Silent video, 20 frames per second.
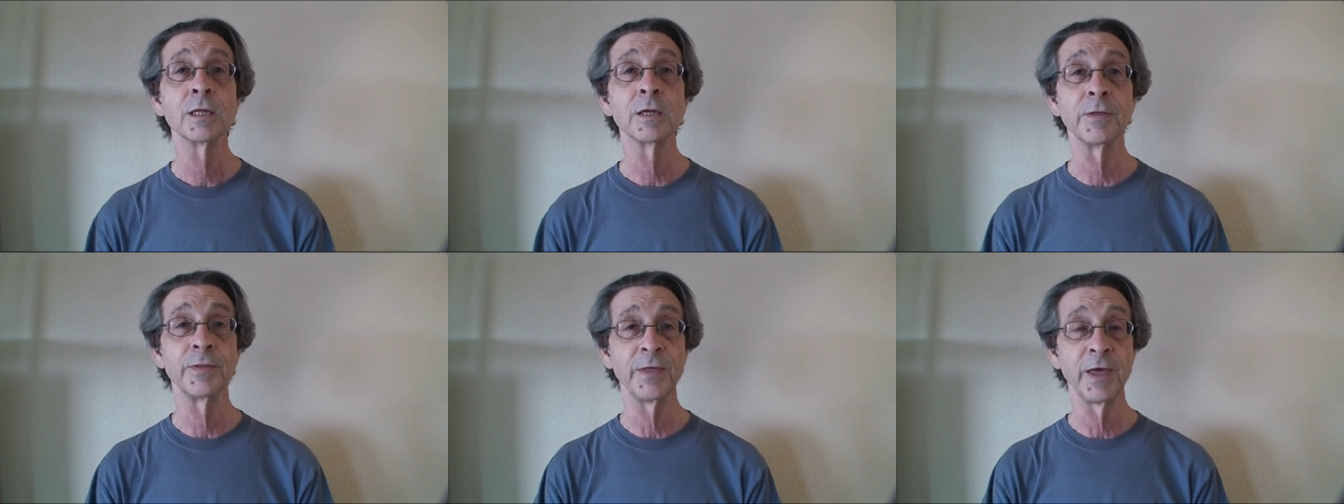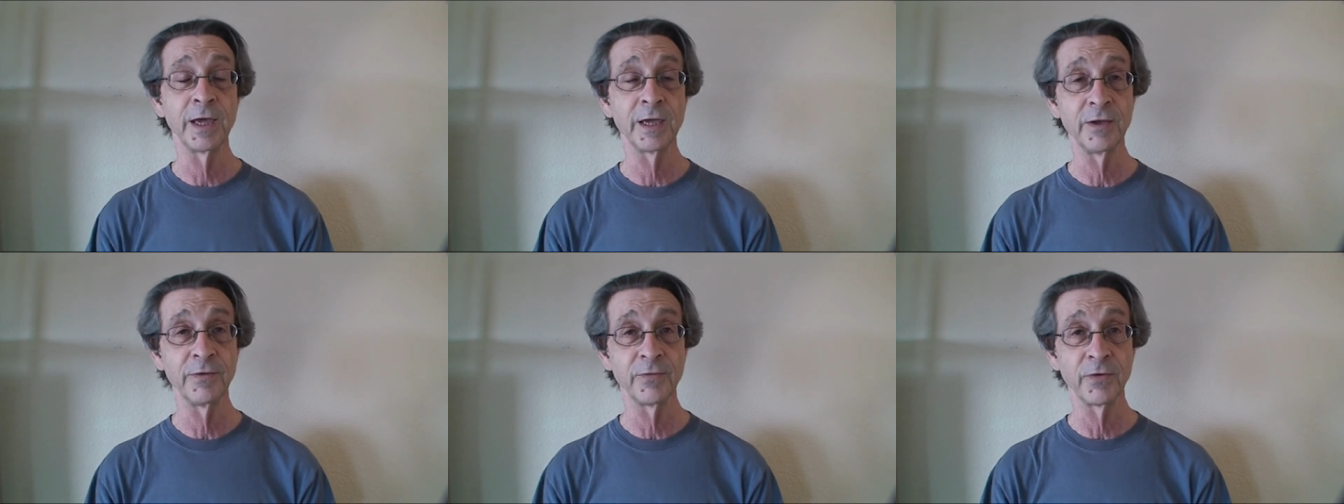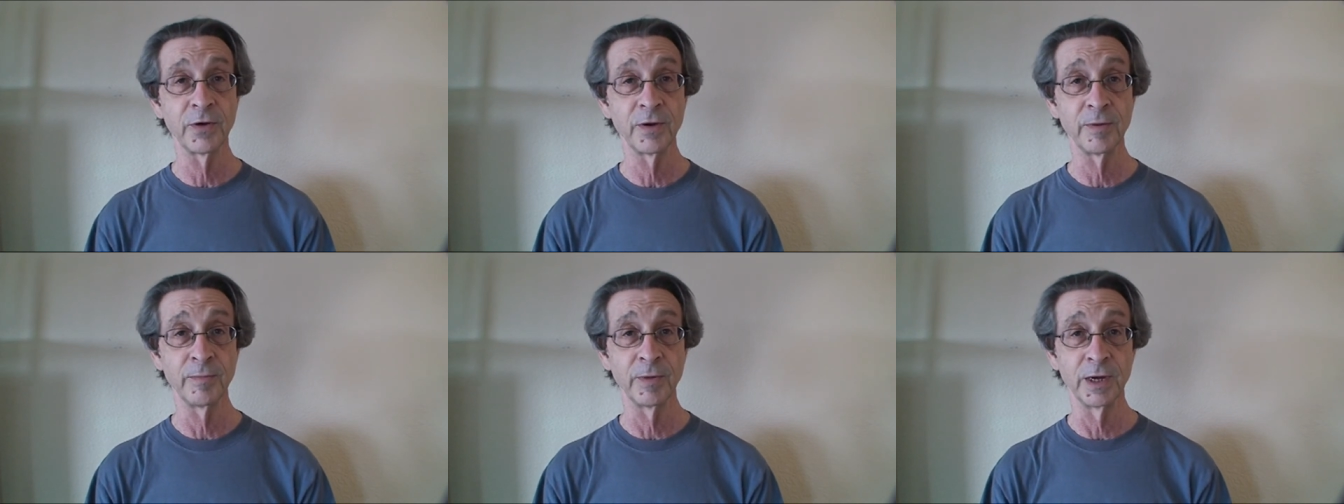Thank you very
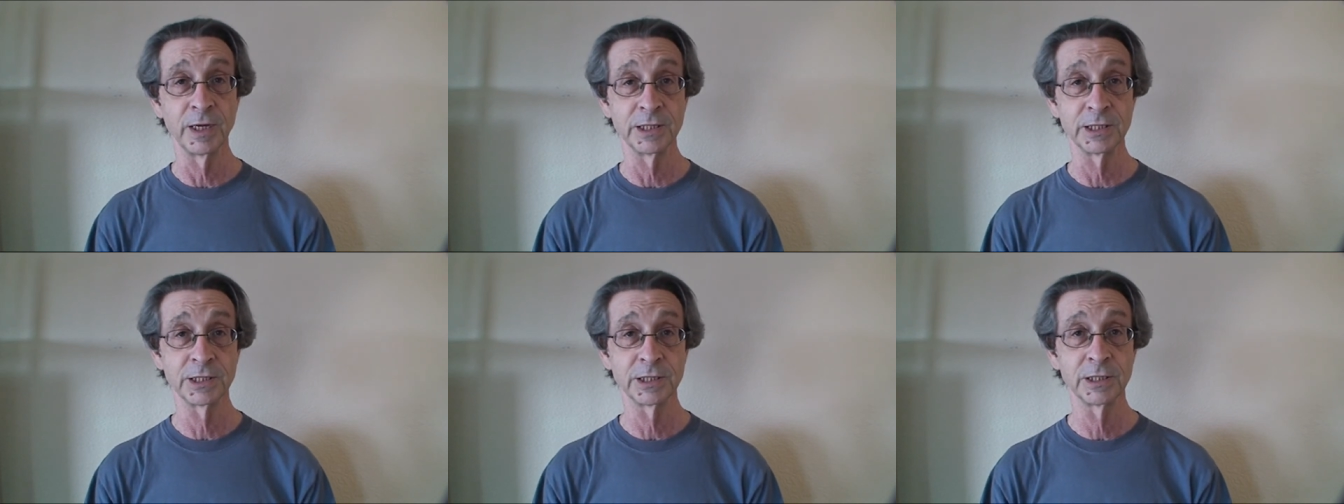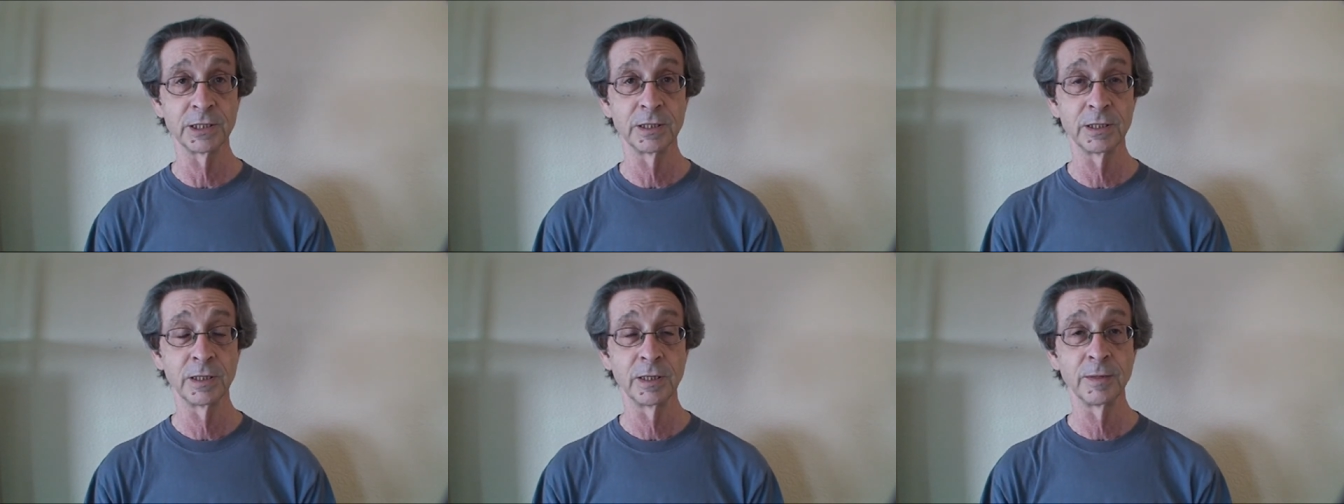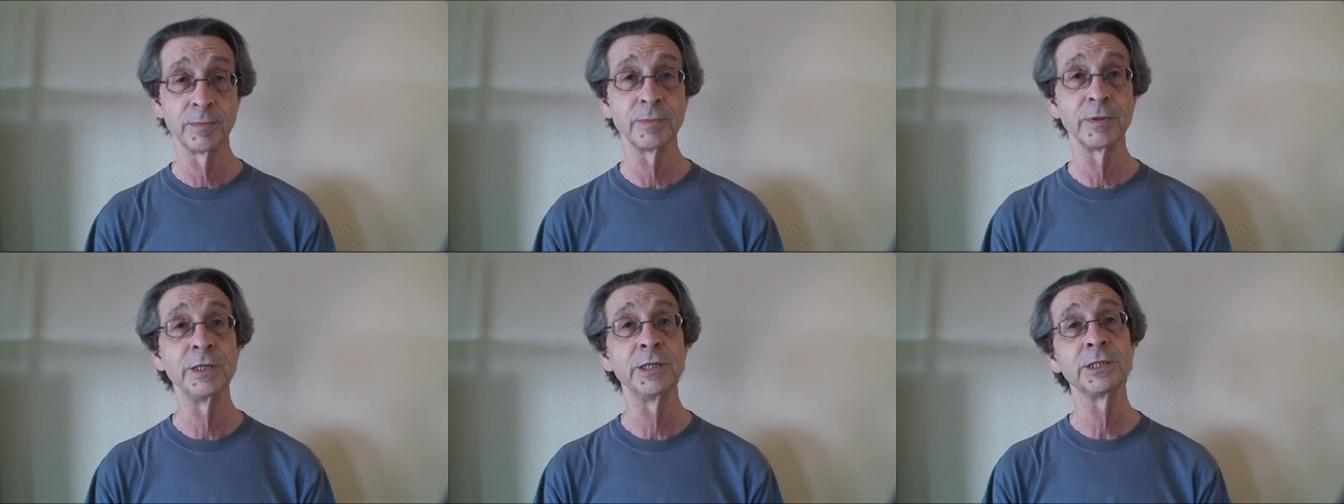much.
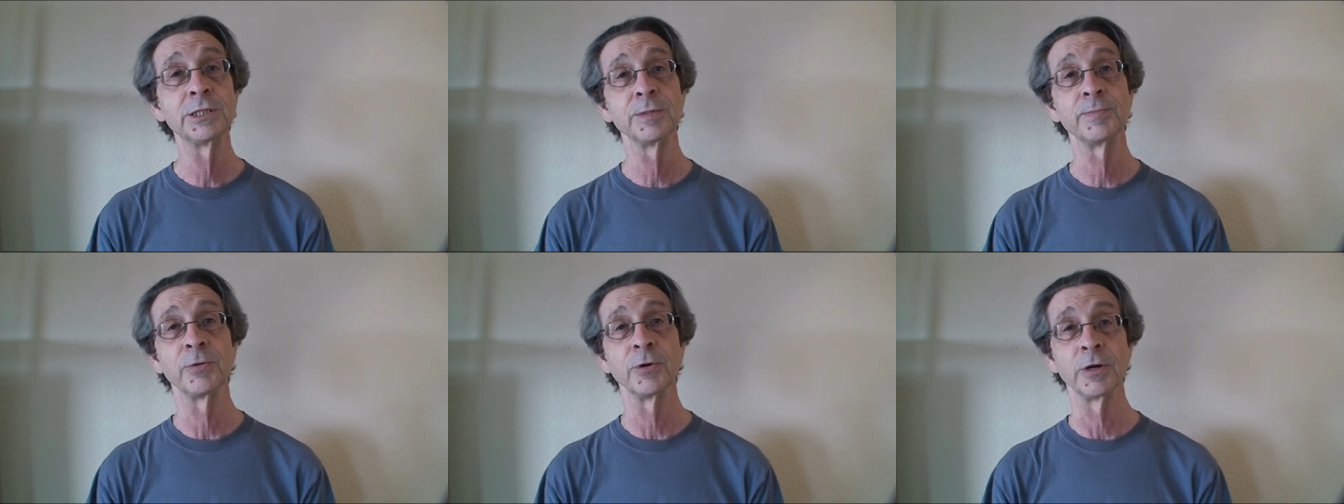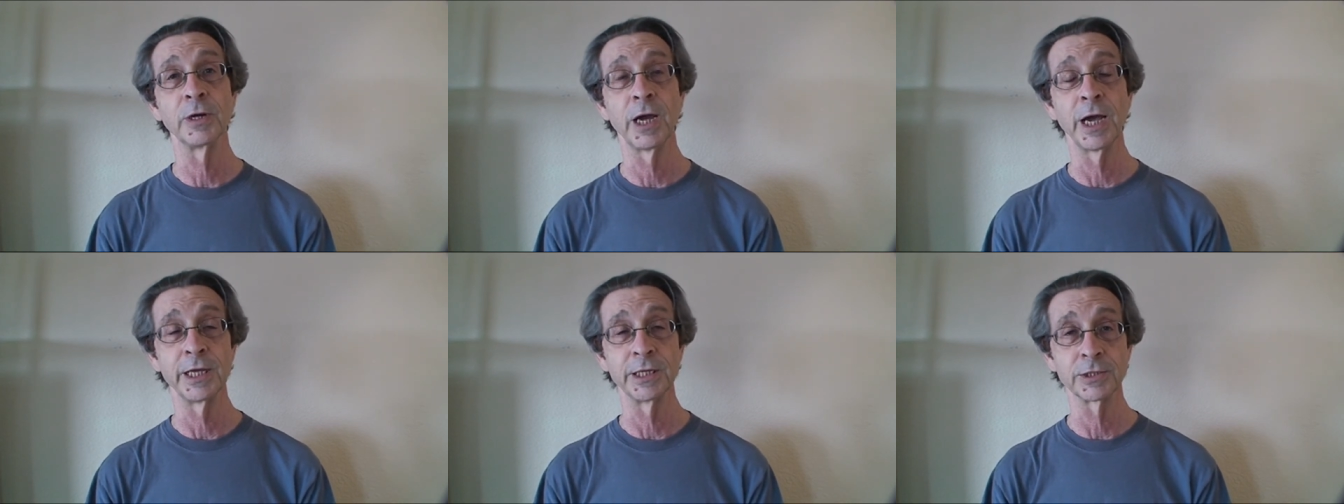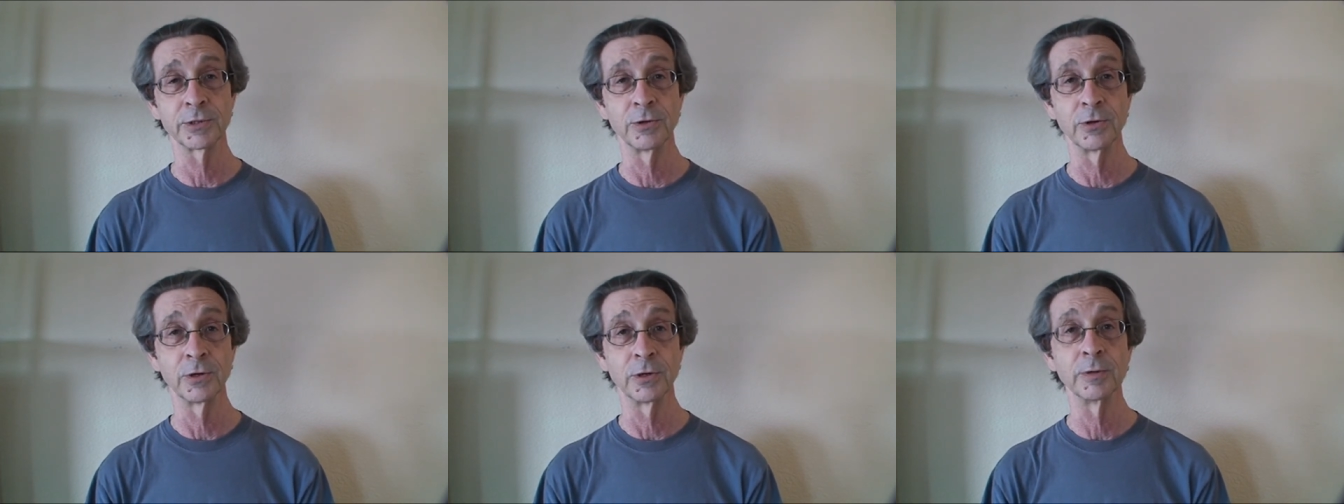Please support High
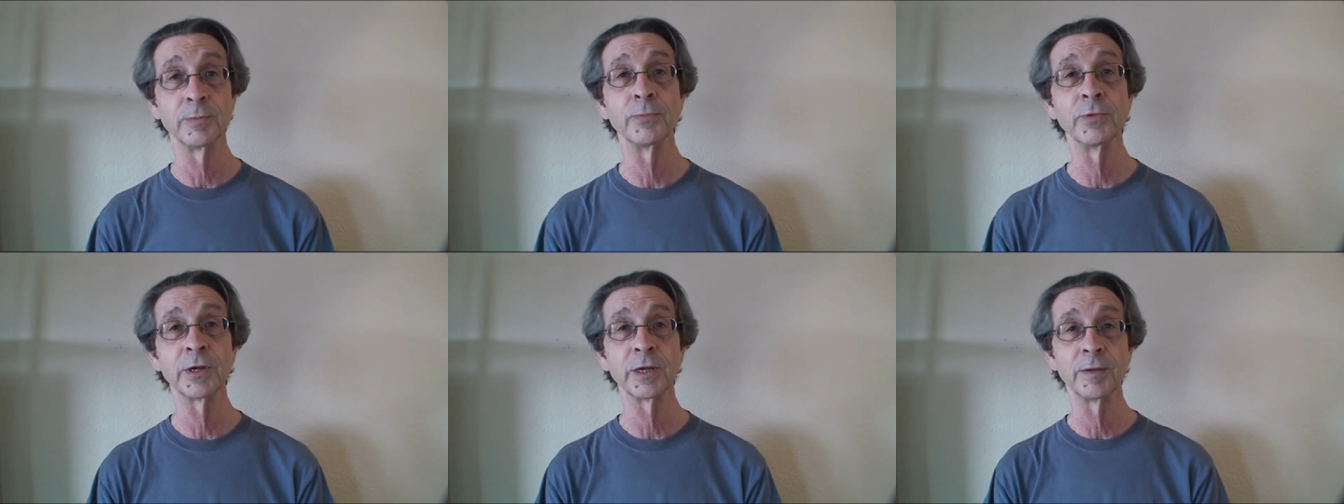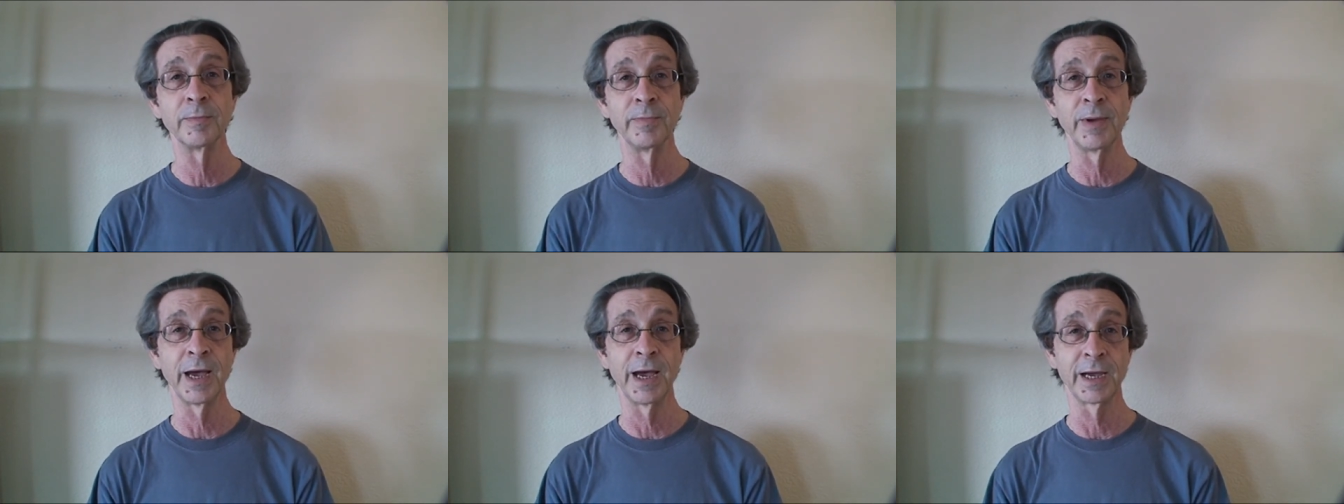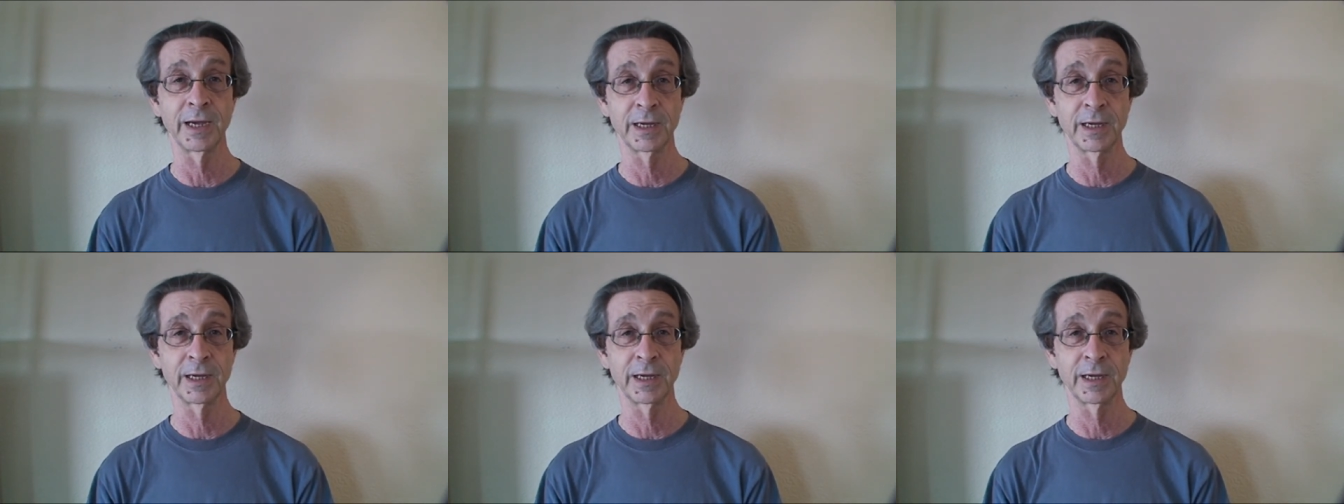Score. Bring it back.